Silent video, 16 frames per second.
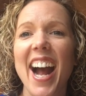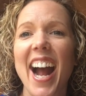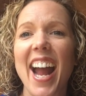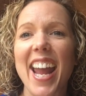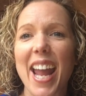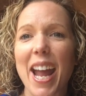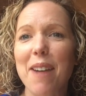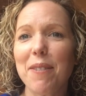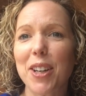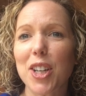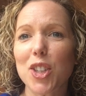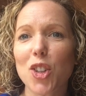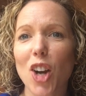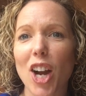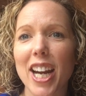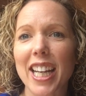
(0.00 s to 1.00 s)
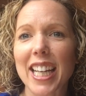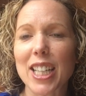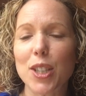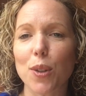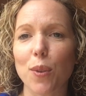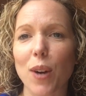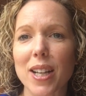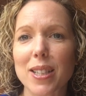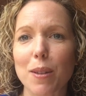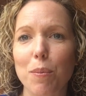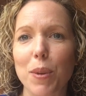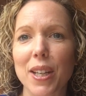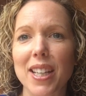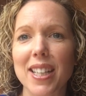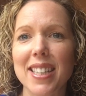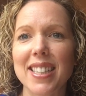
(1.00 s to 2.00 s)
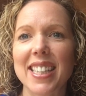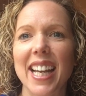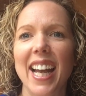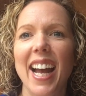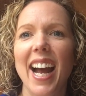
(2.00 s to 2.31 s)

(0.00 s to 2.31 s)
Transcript: I am going to try to get to recipes.